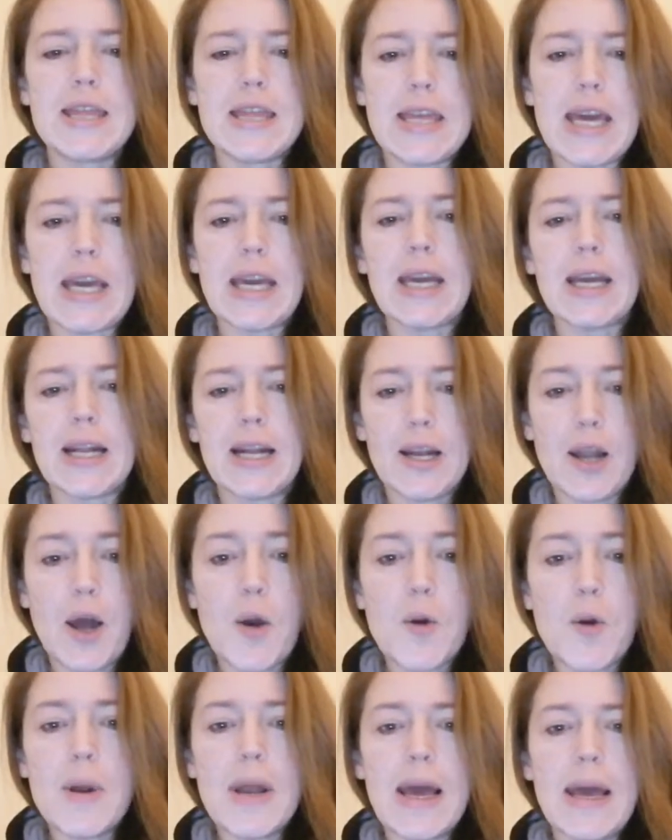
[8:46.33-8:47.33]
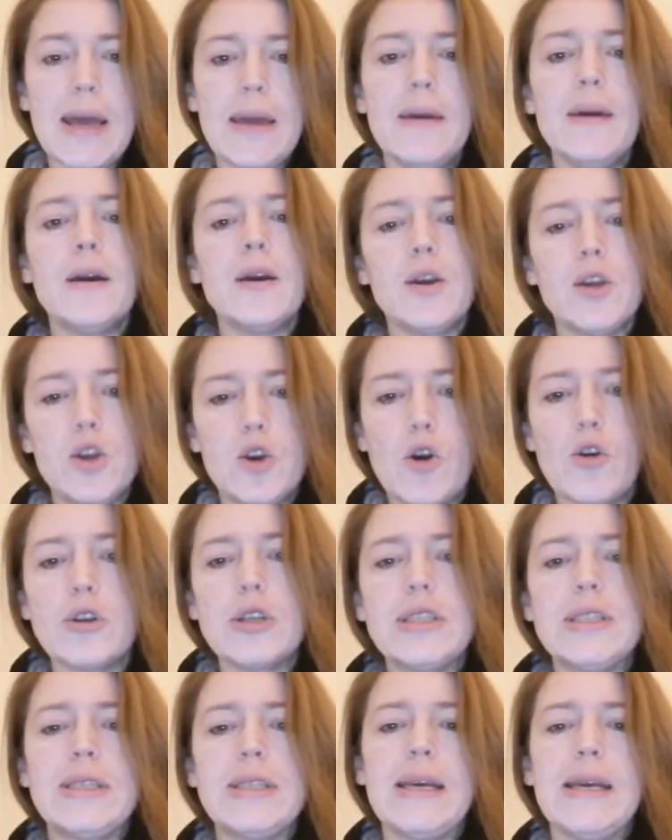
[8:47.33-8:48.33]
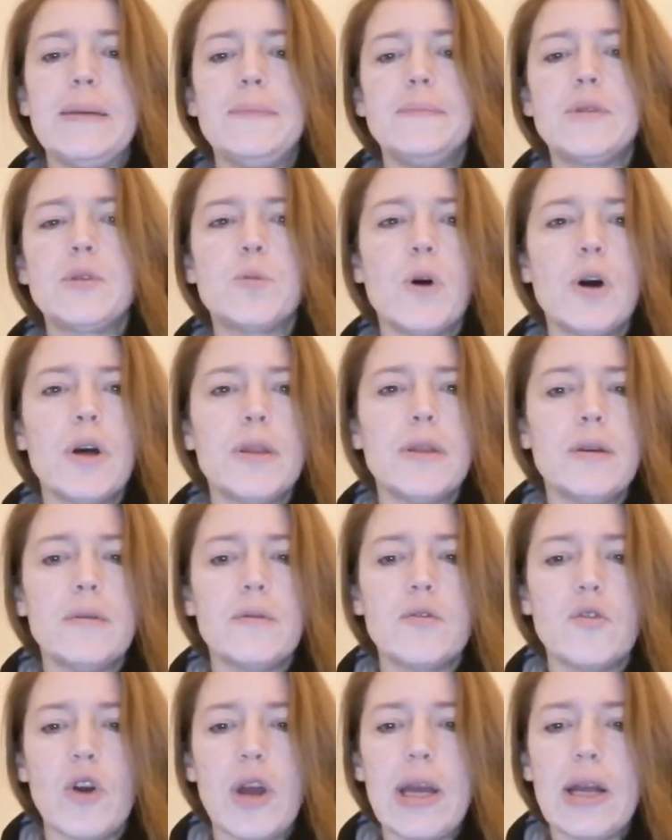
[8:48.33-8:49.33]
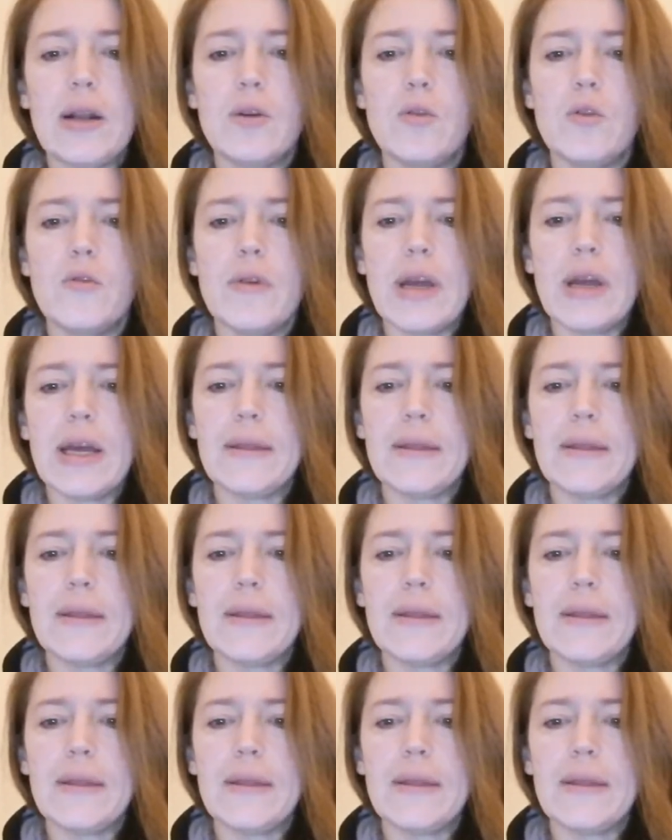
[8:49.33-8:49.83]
think lowly, God deems worthy of great glory,